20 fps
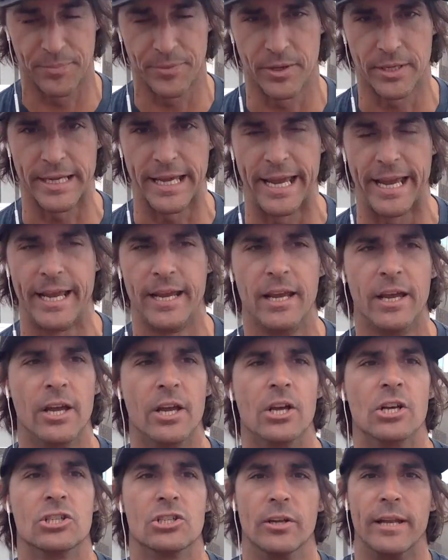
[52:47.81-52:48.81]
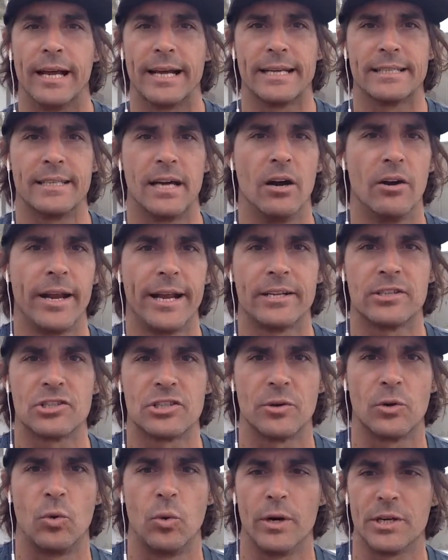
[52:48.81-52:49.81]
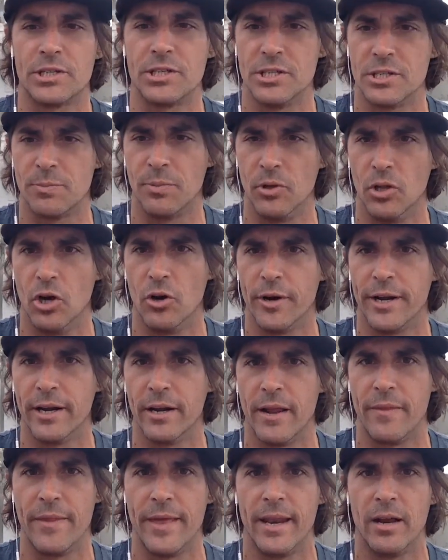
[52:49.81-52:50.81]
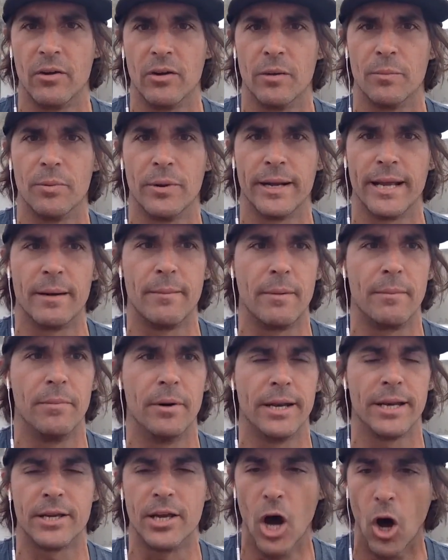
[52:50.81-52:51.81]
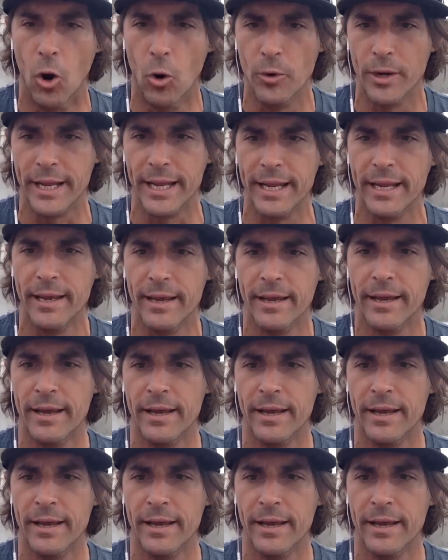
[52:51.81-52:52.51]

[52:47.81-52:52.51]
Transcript: Okay. So now, guys, I'm going to answer some questions below here. And then I'm going to bring out my buddy Cody.